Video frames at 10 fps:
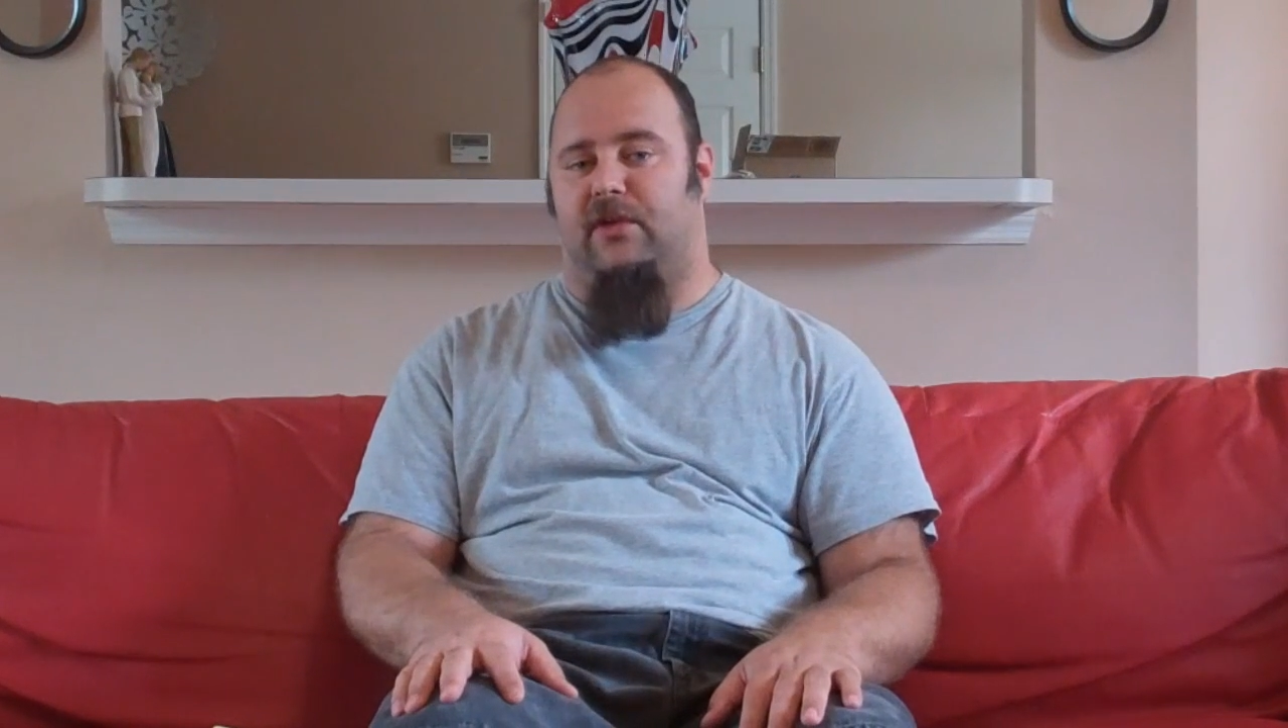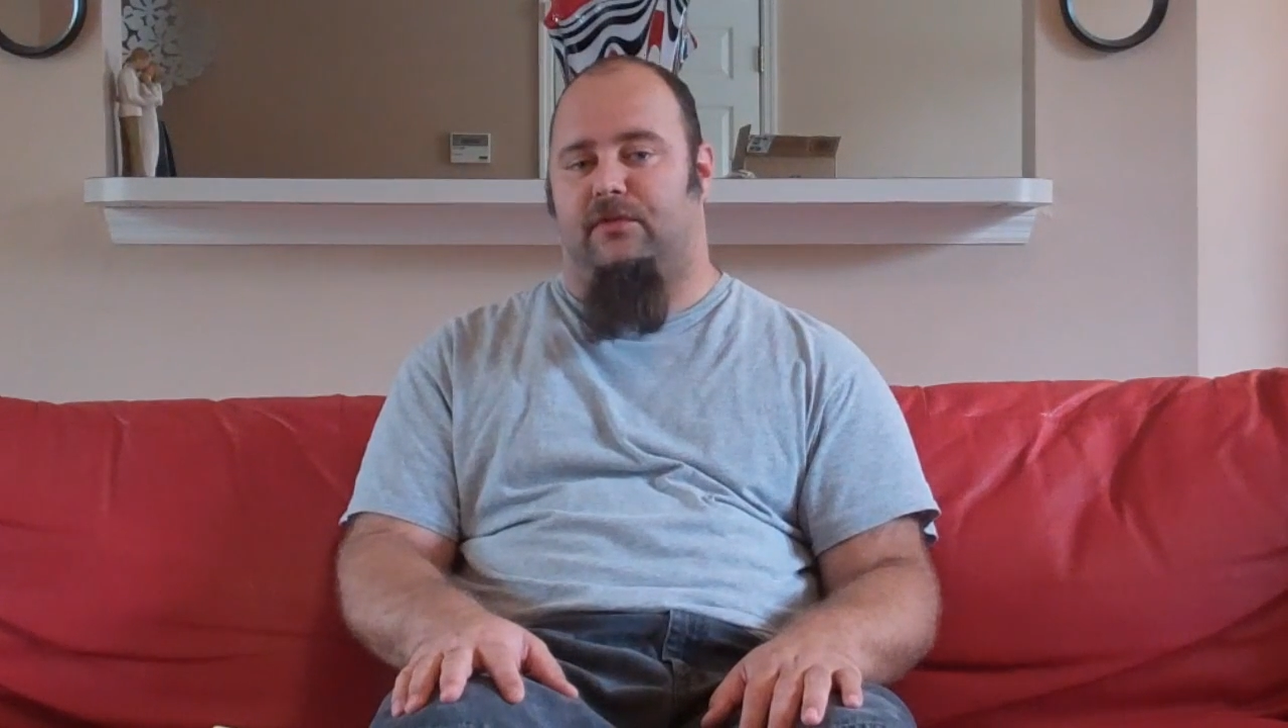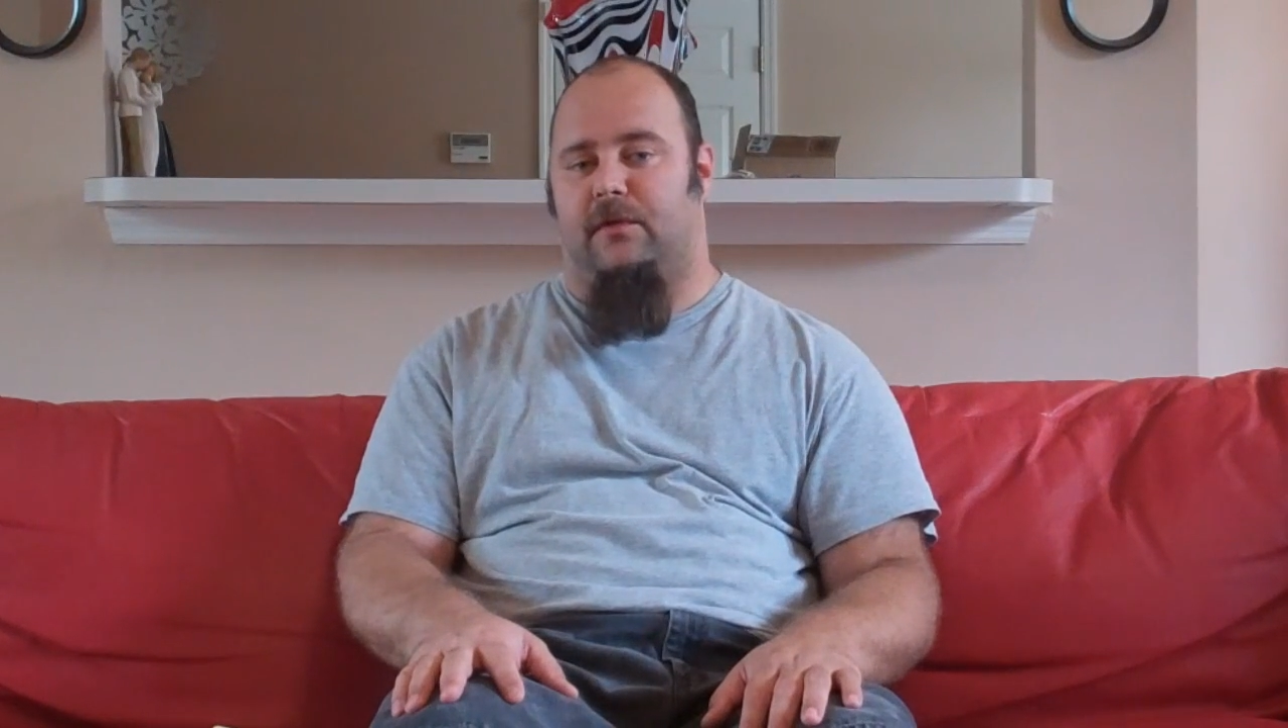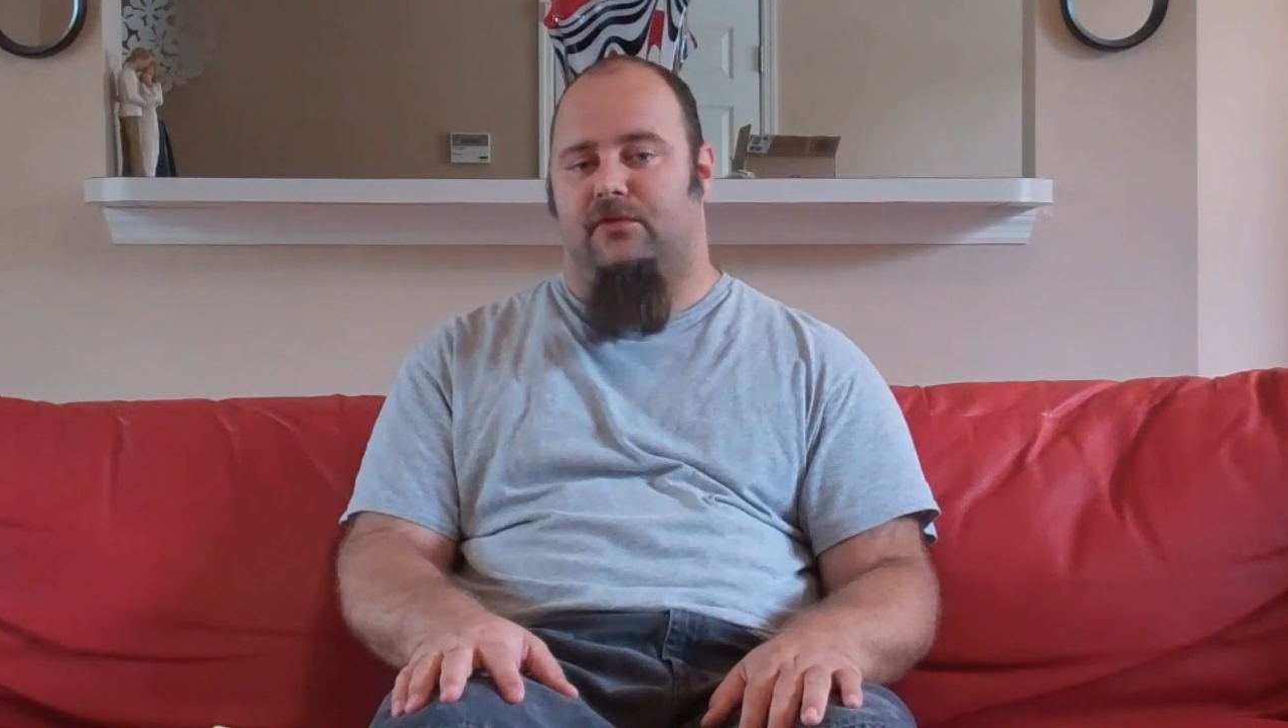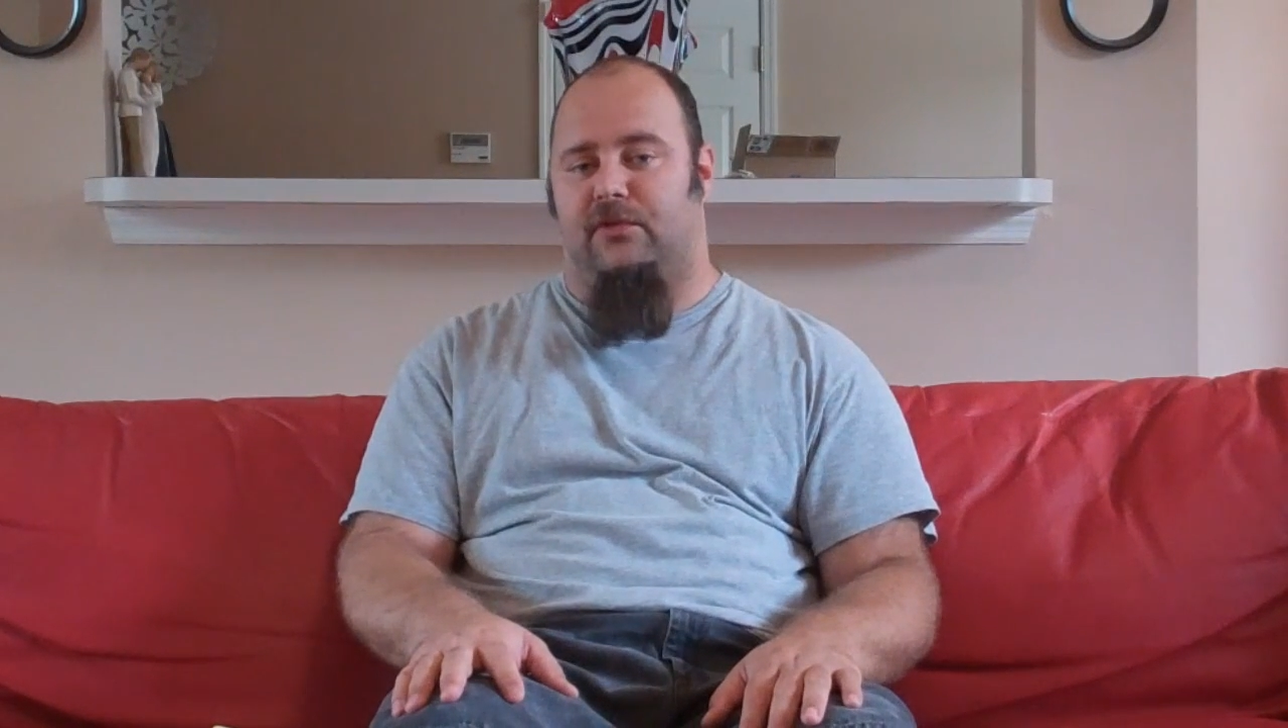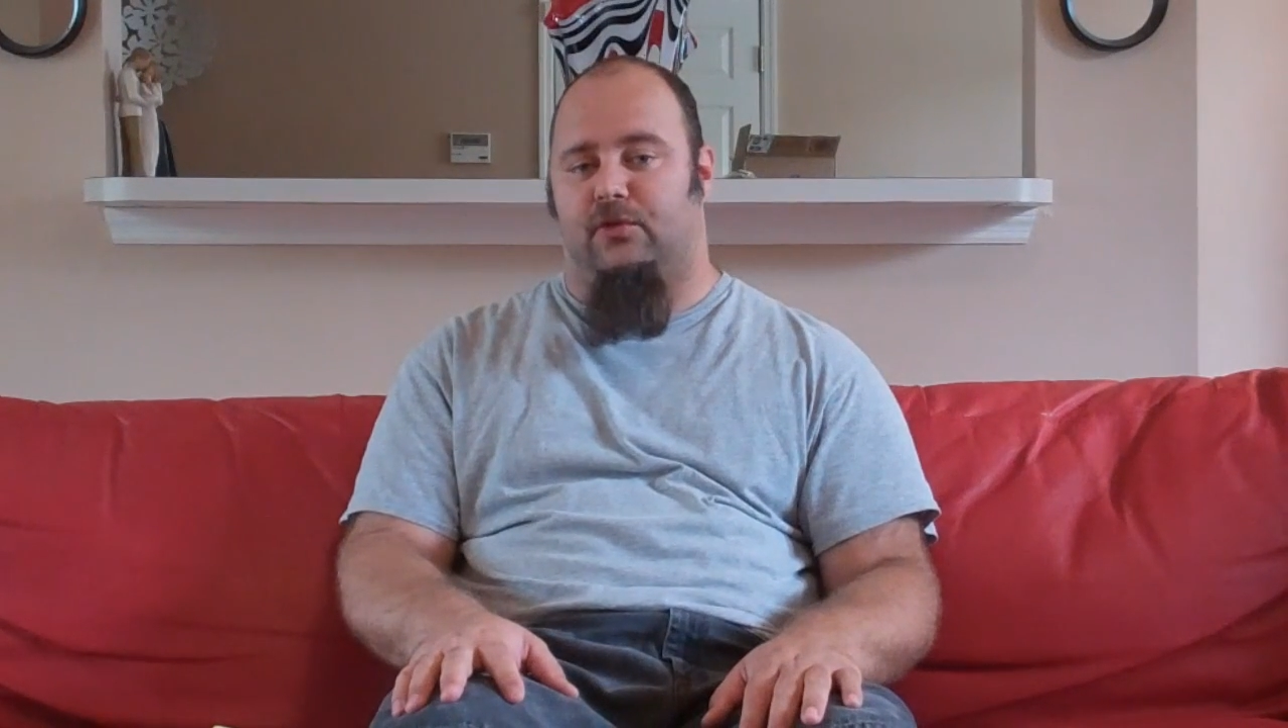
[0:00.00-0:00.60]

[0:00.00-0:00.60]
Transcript: things first,